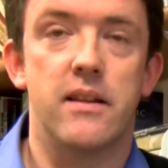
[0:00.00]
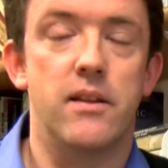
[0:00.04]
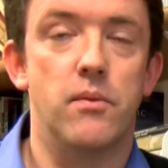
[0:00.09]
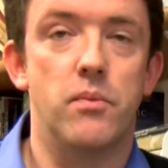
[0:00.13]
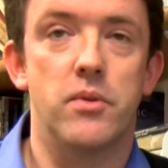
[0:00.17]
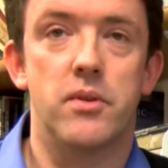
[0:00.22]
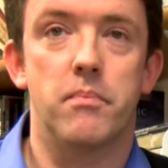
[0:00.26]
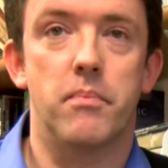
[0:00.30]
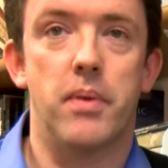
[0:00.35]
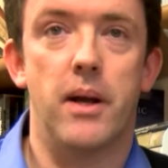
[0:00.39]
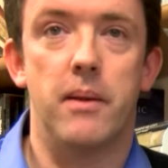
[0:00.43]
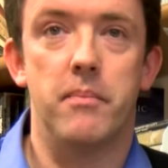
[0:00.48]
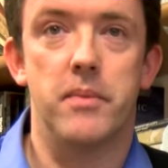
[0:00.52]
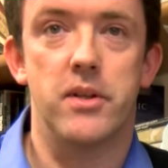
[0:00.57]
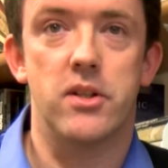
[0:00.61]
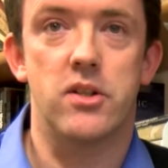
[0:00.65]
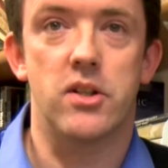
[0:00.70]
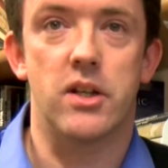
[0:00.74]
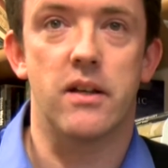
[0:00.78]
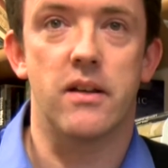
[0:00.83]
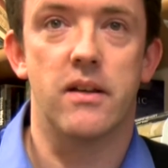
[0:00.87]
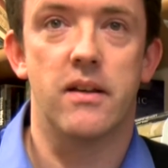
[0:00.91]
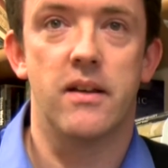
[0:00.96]
they wouldn't
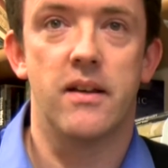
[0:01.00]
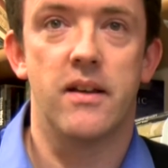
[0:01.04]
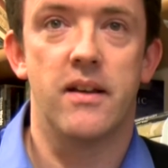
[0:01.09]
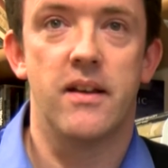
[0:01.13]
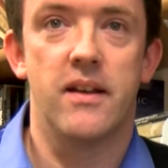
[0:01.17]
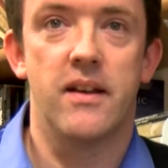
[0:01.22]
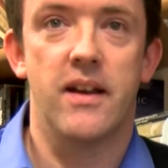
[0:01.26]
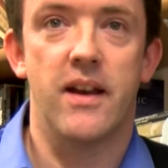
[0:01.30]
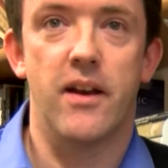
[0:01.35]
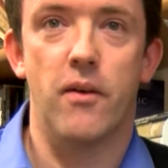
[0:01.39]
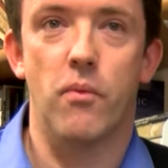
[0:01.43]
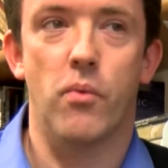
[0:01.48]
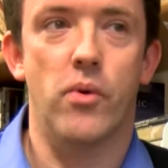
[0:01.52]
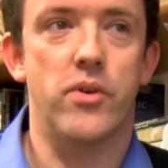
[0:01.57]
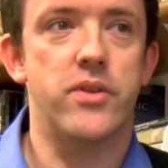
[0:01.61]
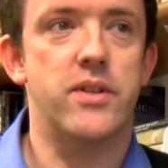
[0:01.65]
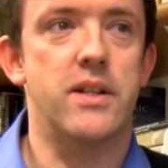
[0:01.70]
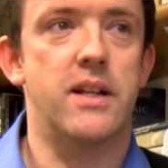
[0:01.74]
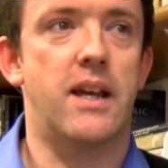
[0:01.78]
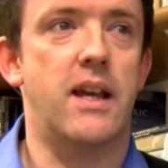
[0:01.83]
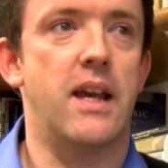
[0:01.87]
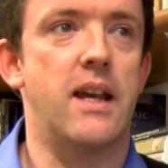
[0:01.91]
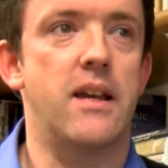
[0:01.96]
publish it. It
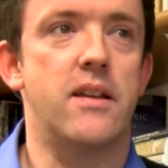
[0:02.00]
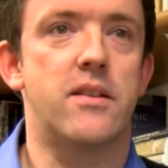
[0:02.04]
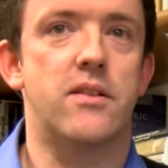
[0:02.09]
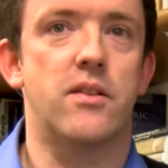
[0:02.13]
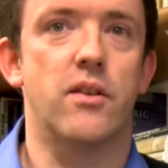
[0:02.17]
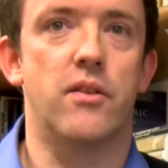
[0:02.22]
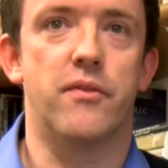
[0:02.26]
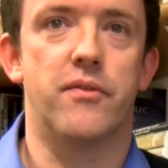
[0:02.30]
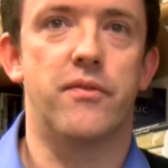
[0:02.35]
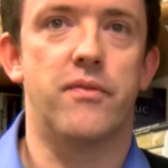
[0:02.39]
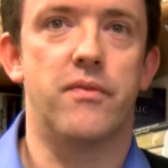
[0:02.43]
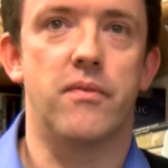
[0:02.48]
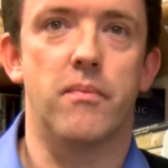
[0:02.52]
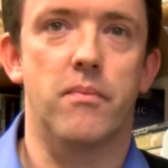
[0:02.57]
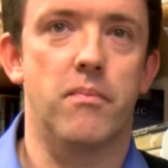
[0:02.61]
wasn't a case of